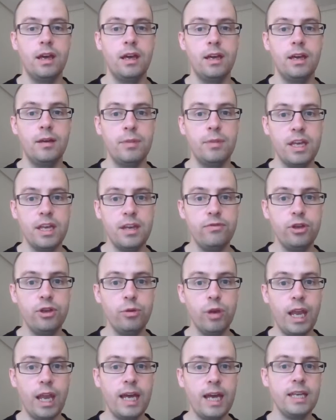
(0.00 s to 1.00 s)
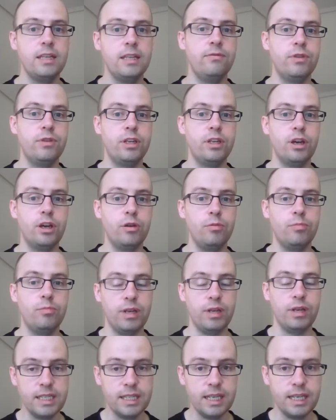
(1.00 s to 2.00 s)
If you like the video,
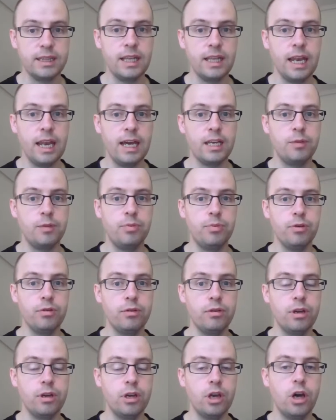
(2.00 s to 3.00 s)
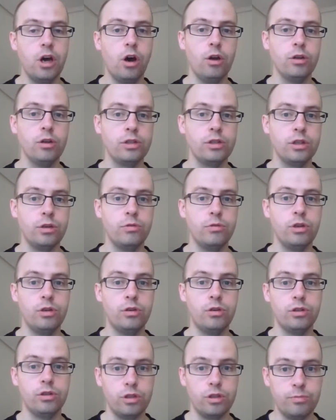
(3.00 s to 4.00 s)
please hit the like button. Also, you
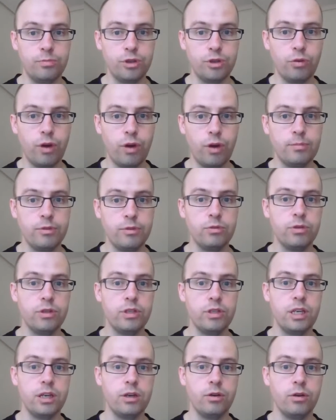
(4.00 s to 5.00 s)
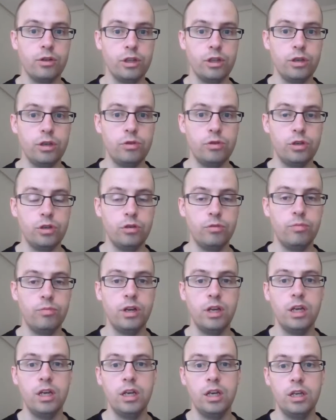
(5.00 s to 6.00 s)
can subscribe to us here on YouTube.
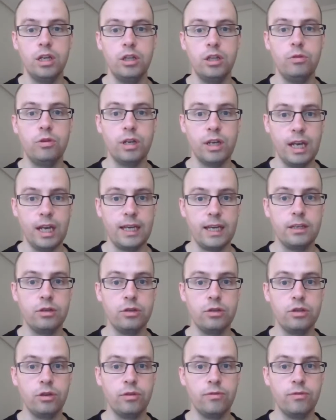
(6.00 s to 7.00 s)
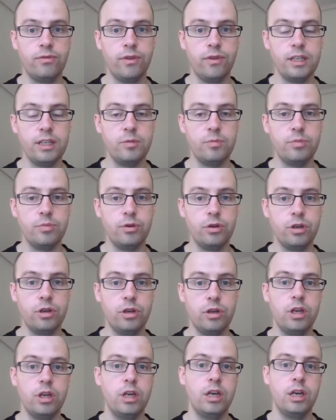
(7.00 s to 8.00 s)
You can like us on Facebook.
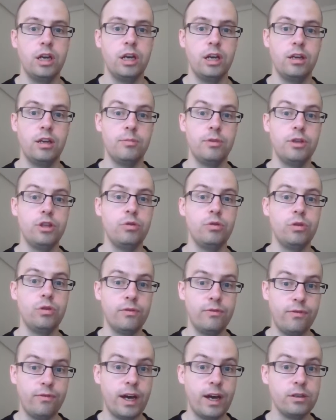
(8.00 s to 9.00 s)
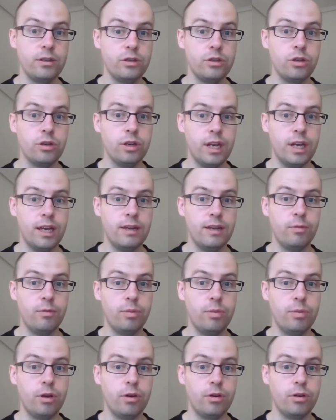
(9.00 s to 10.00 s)
You can find us on Neighbour
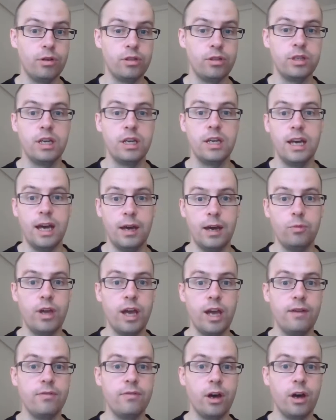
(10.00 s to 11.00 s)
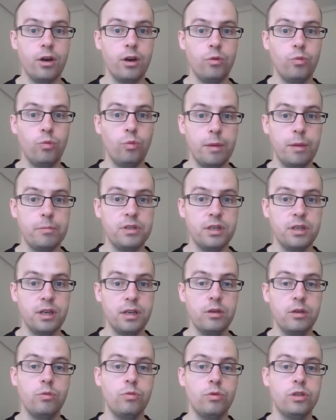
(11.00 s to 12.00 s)
blogs, and we have our own
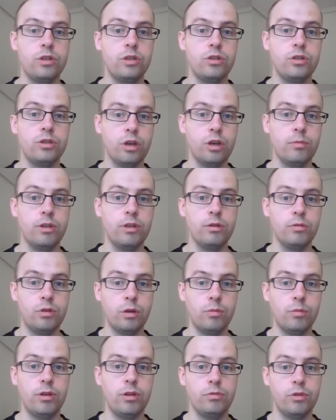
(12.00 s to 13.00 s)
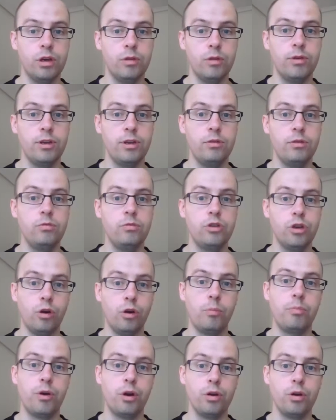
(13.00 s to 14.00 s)
website, which is
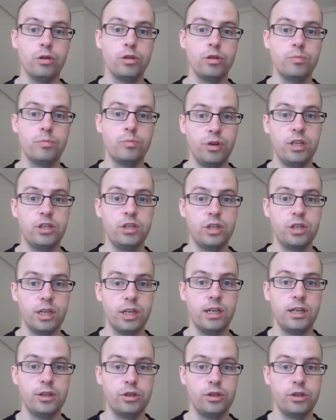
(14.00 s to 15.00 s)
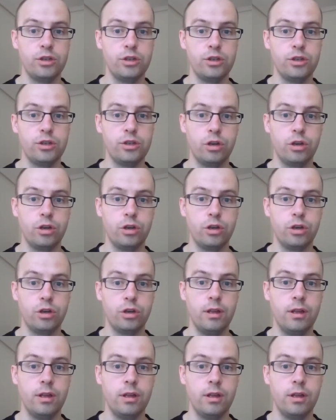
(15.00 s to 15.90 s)
www.paulsbritishenglish.com.